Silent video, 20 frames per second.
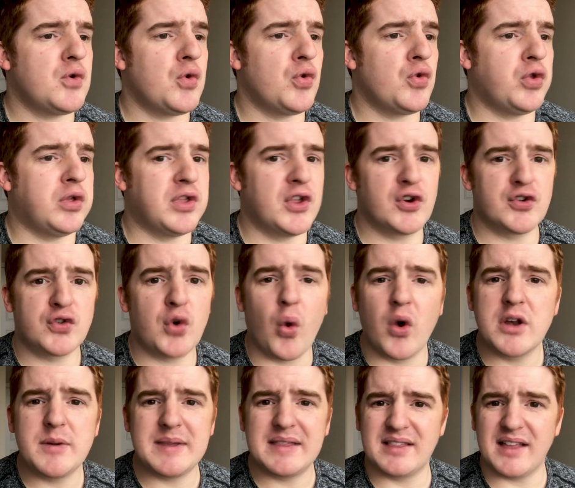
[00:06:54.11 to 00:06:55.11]
there's
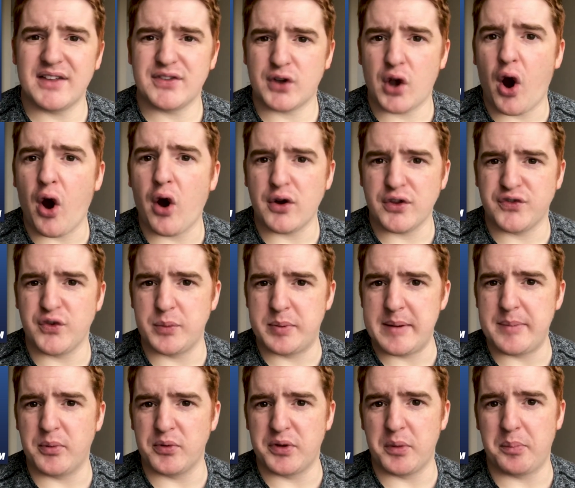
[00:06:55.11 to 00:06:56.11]
going to be less cards for
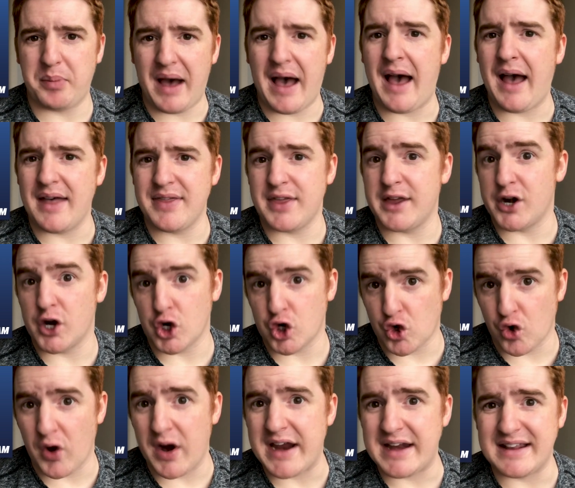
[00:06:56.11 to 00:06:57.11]
people to buy that are
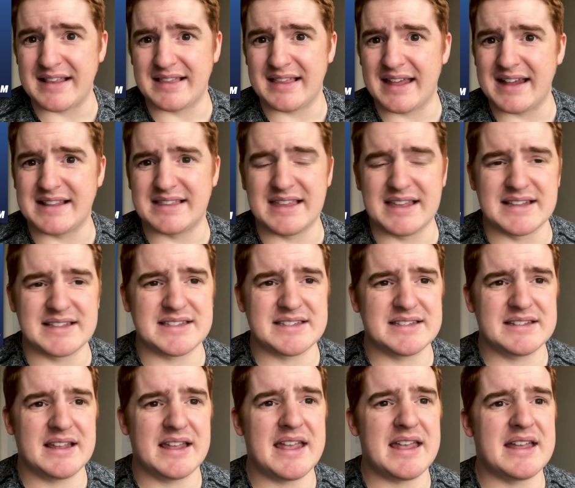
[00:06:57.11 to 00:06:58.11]
graded like
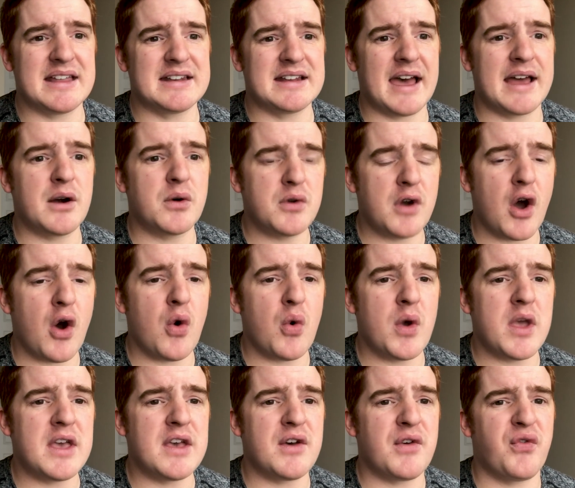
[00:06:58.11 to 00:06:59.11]
this. And I don't know
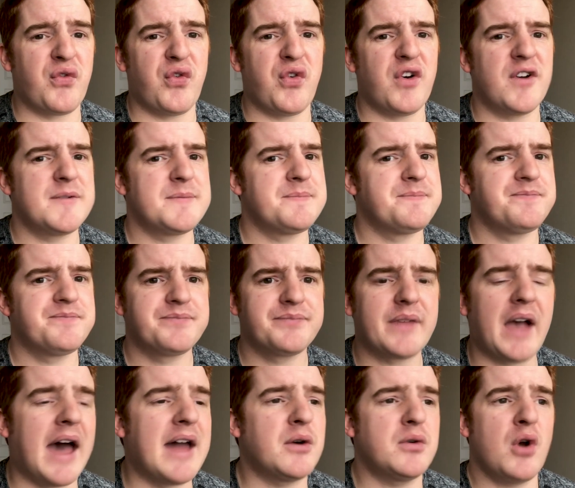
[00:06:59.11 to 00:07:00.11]
if
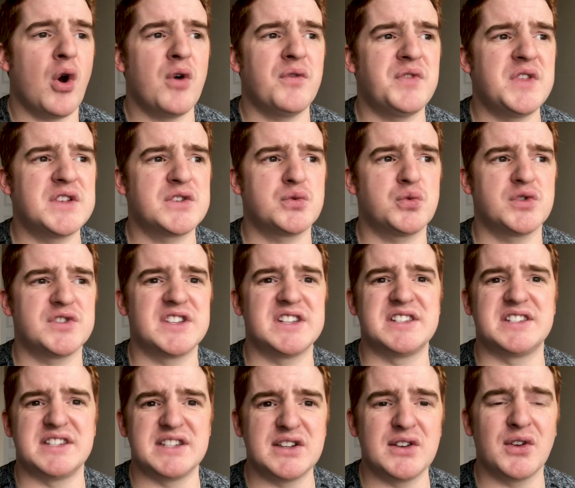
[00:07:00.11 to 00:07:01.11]
this was a
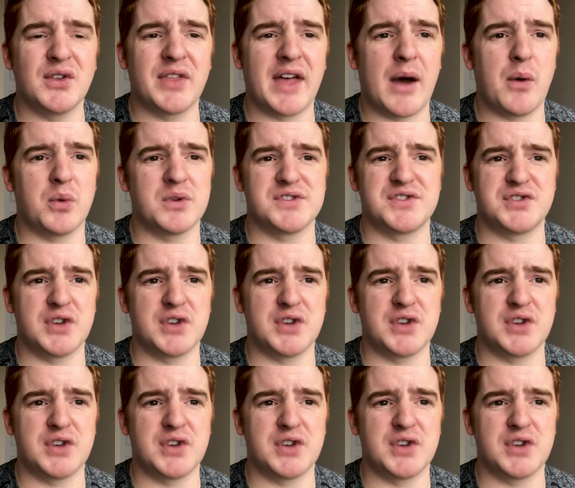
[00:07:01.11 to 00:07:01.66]
deal that was